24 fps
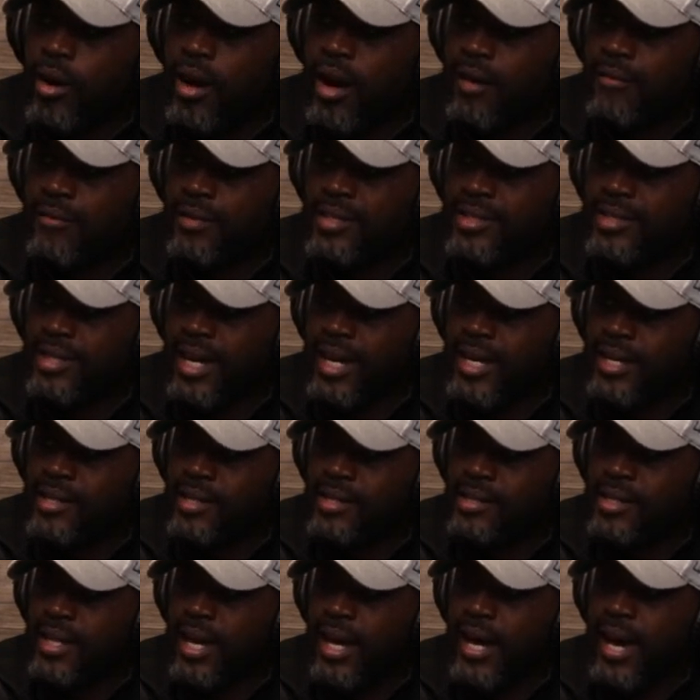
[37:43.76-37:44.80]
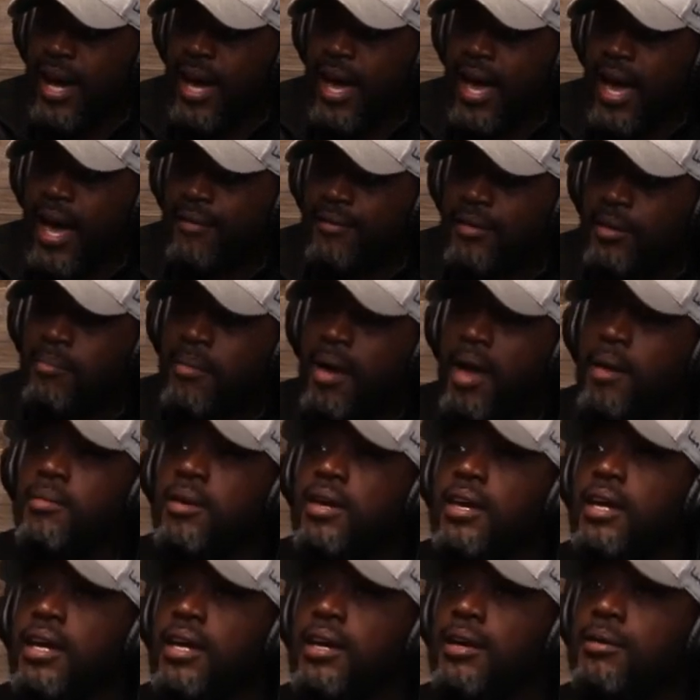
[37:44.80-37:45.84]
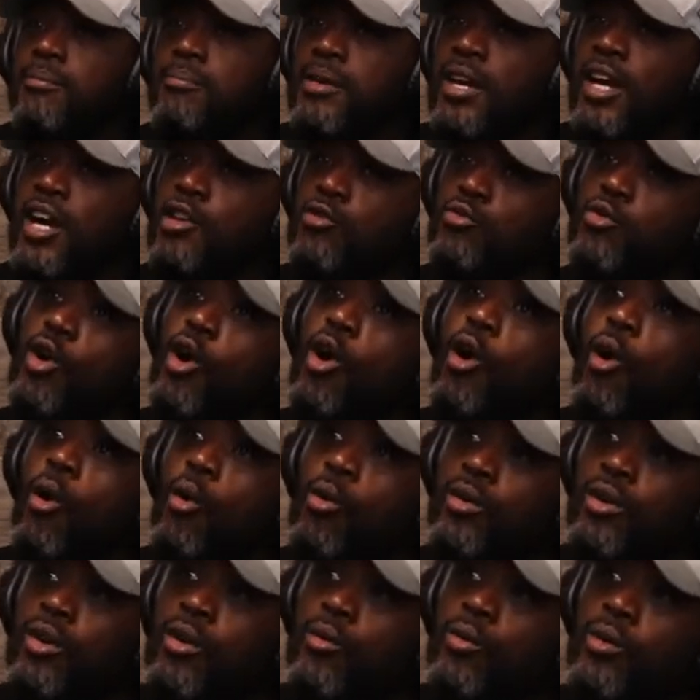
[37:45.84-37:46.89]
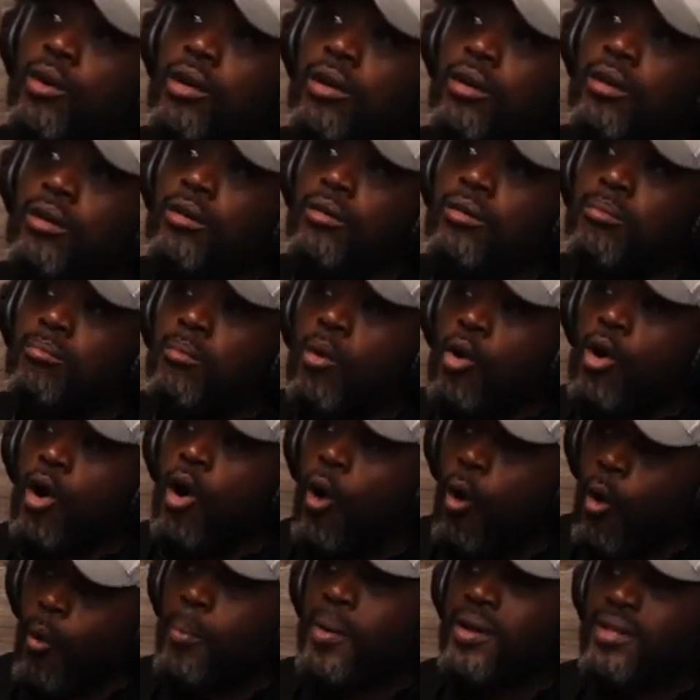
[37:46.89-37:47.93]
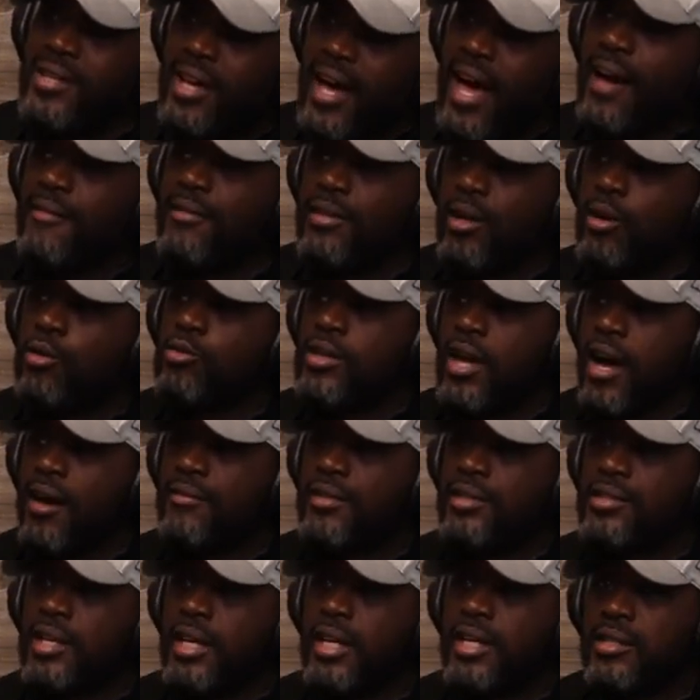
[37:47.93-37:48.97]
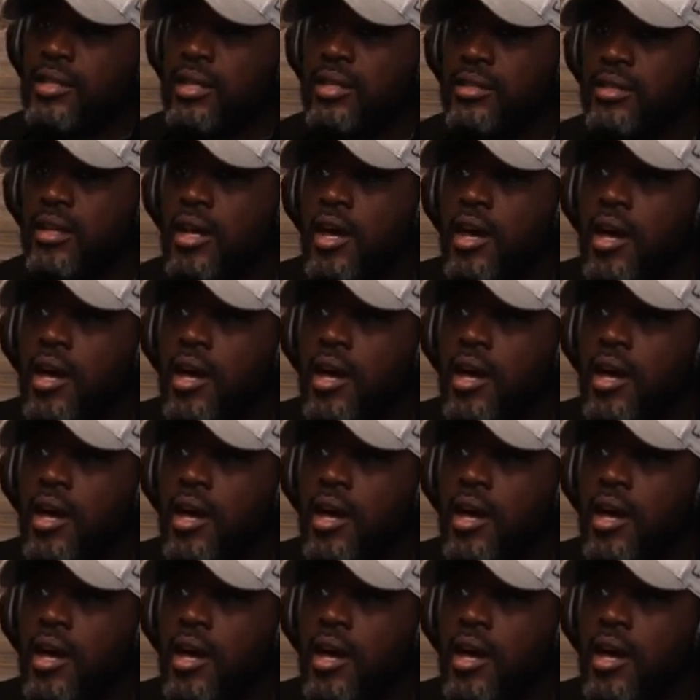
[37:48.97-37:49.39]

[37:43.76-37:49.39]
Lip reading: conversations that I have. And maybe because we're older, we're more open to having those conversations.